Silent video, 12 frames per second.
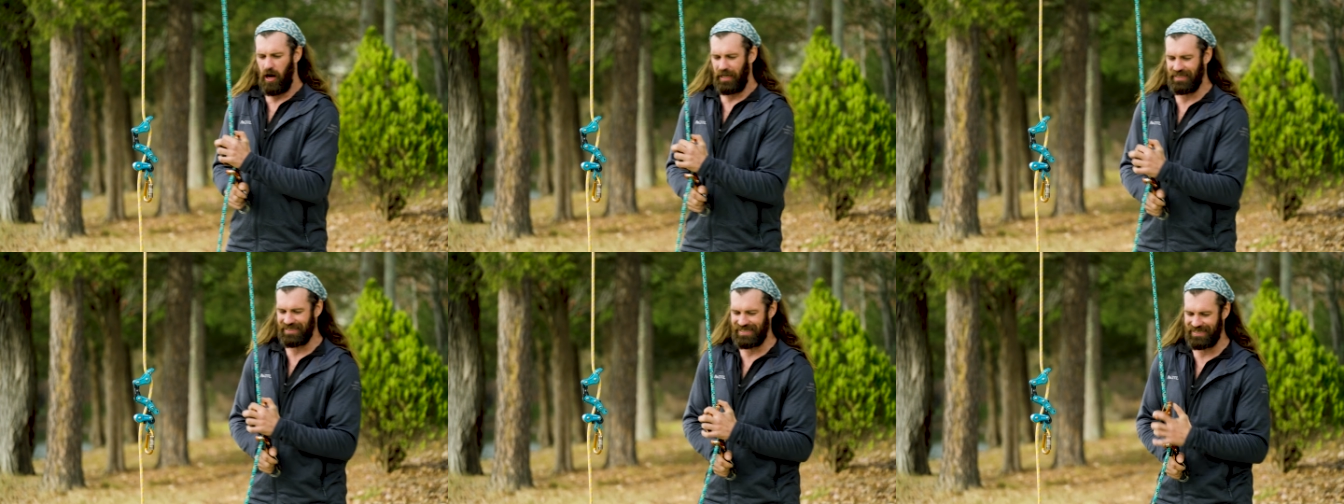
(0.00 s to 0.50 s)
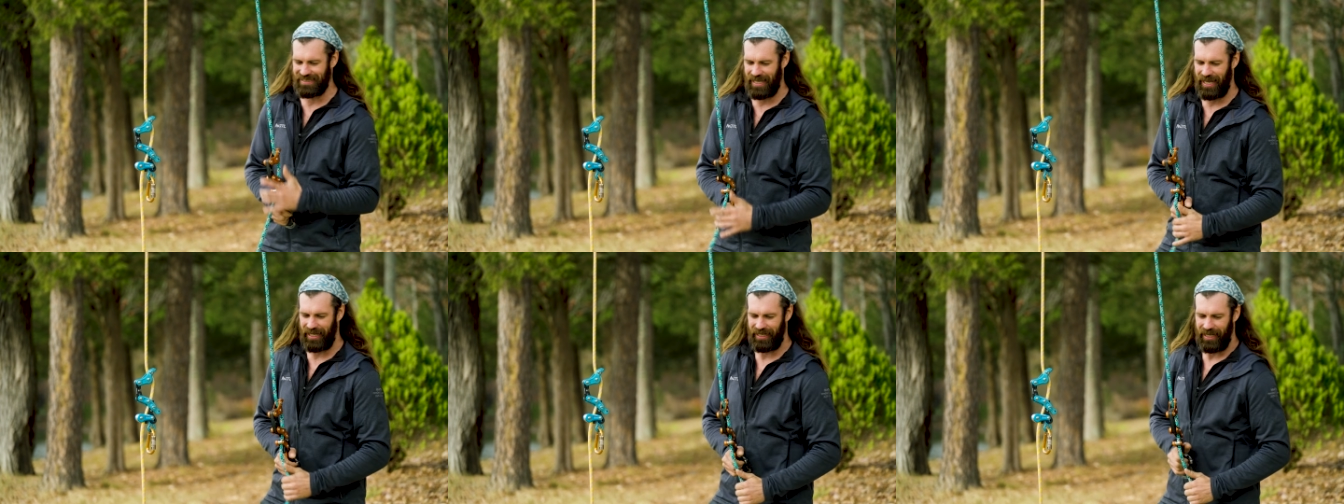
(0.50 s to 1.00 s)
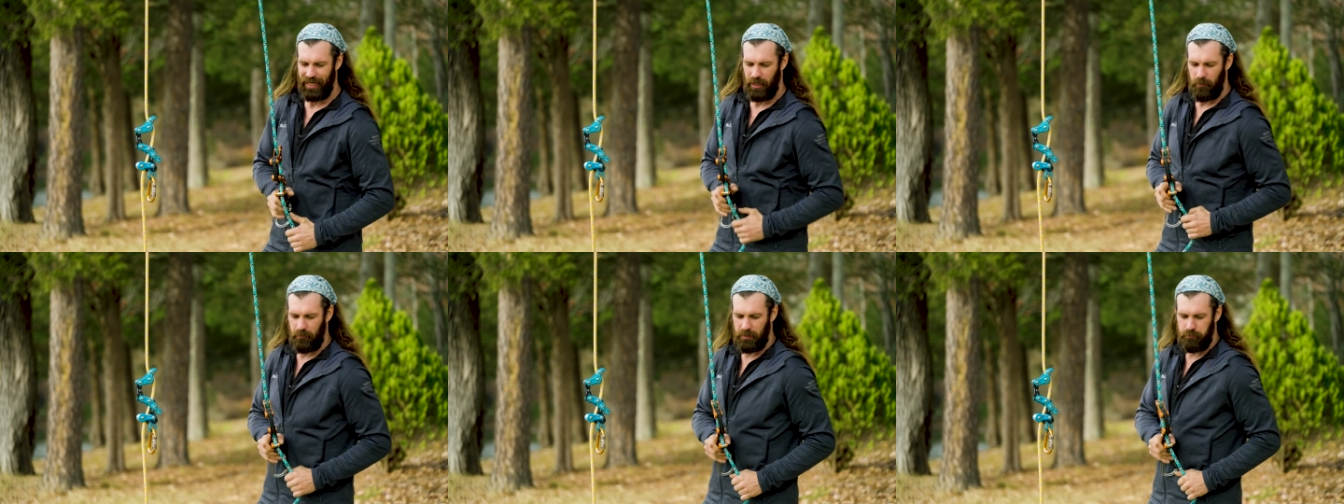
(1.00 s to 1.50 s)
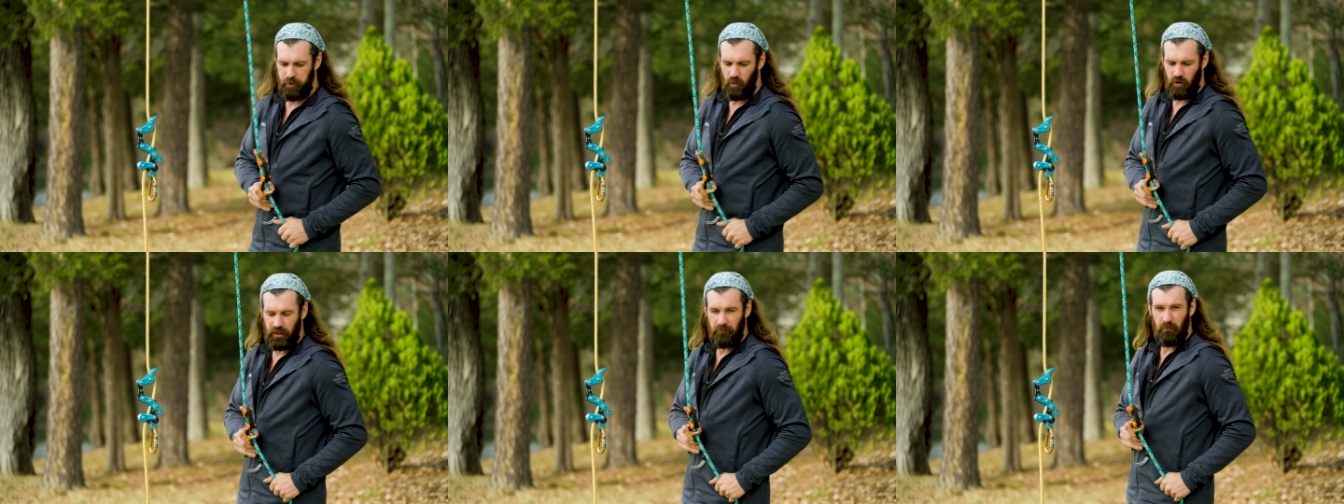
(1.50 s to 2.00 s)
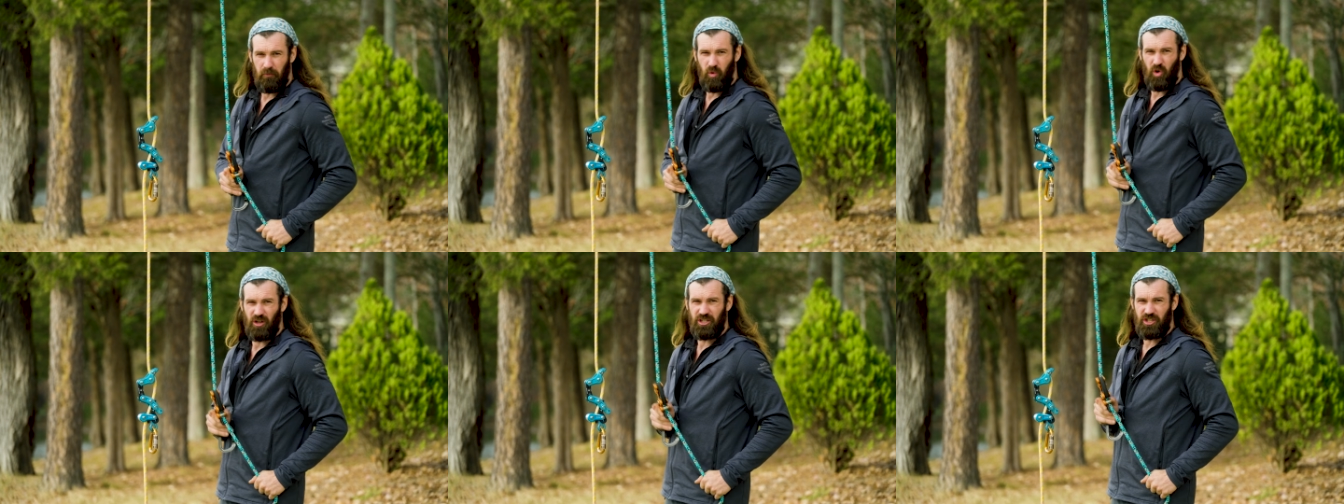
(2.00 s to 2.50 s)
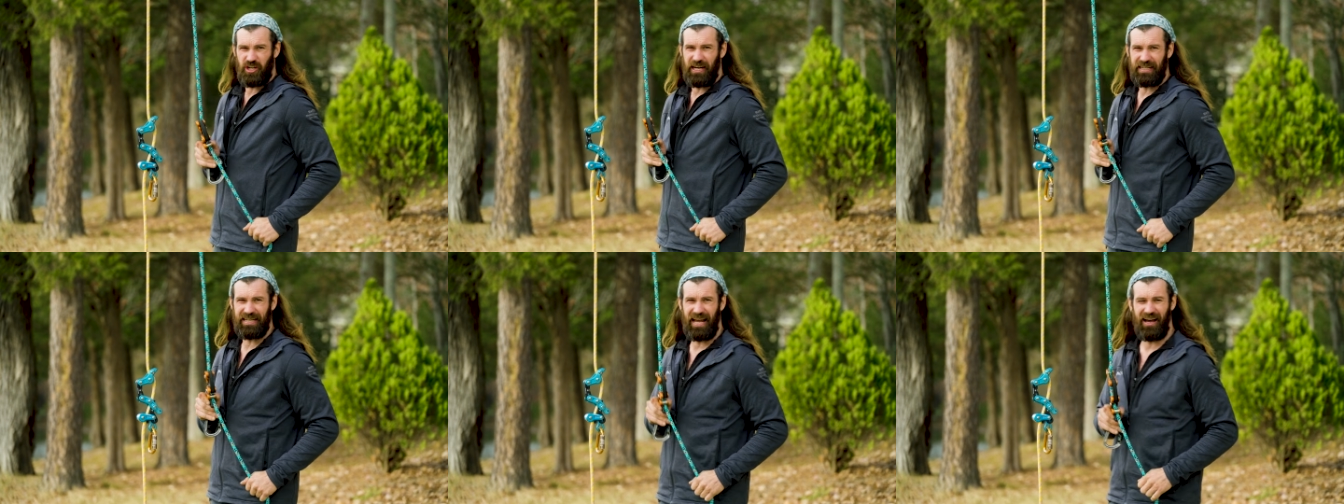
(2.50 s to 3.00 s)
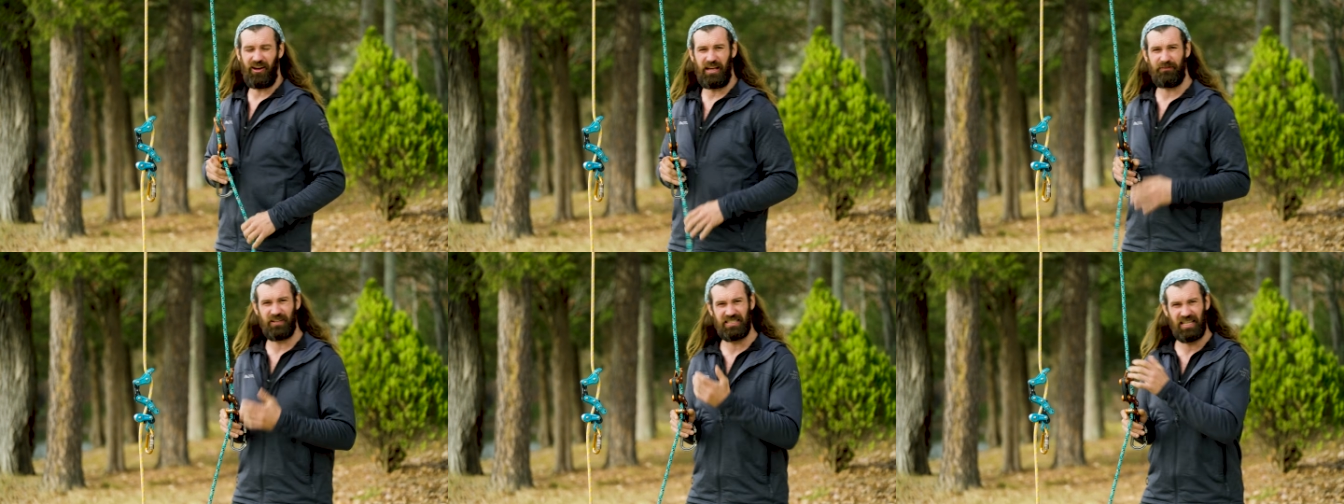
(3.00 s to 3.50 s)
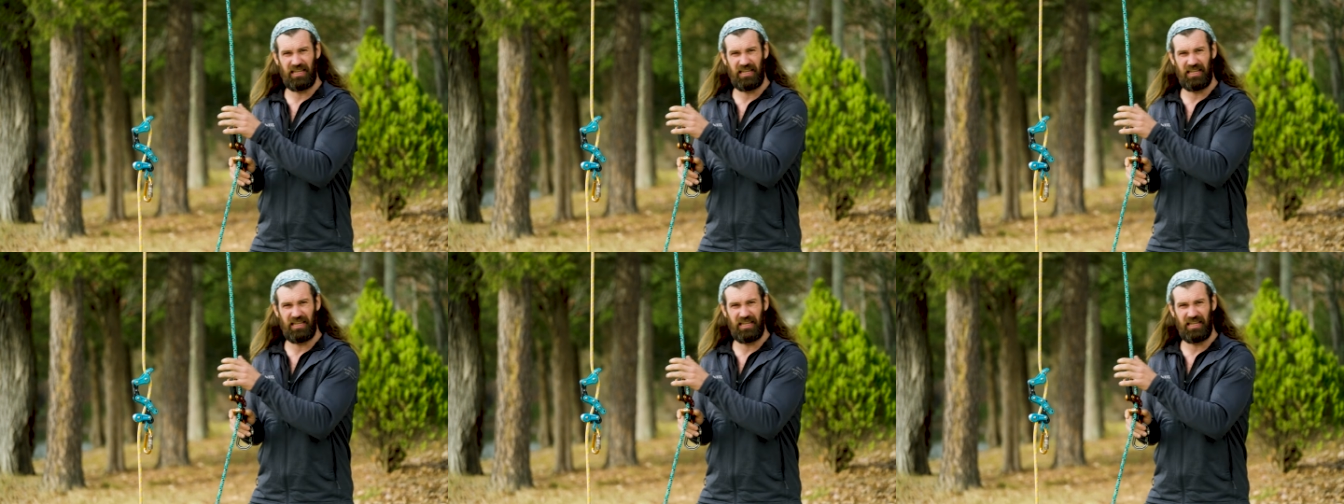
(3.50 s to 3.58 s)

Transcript: instead be pulling more straight down. If it's